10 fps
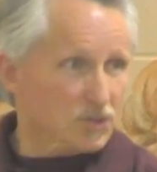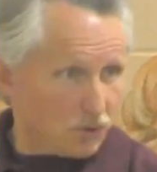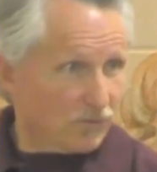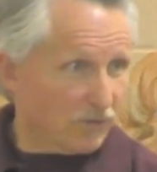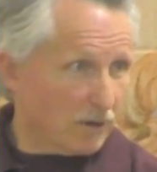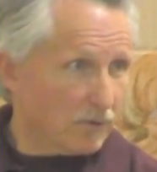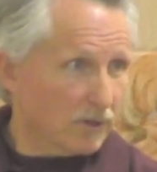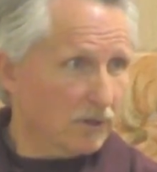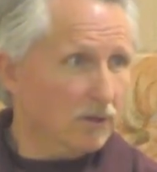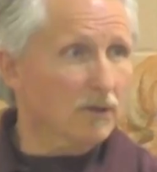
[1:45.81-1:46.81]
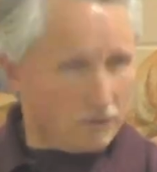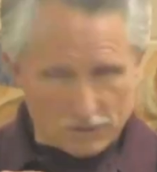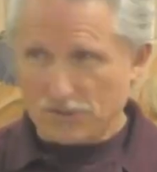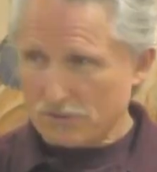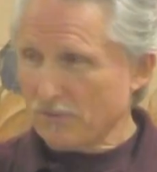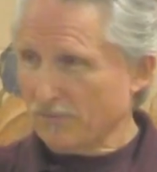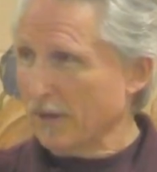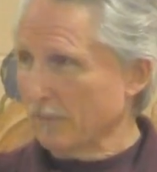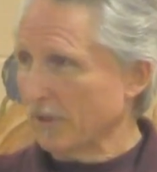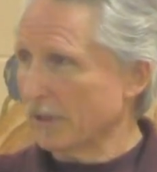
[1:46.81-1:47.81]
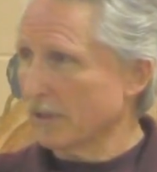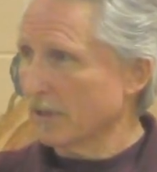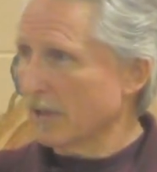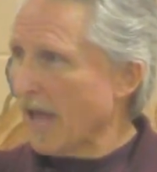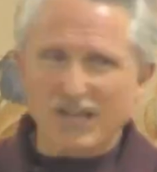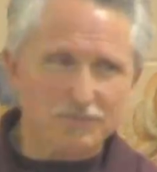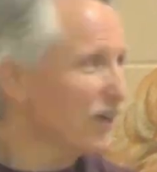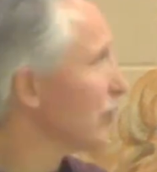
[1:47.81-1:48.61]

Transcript: Concerning family? Concerning family. As a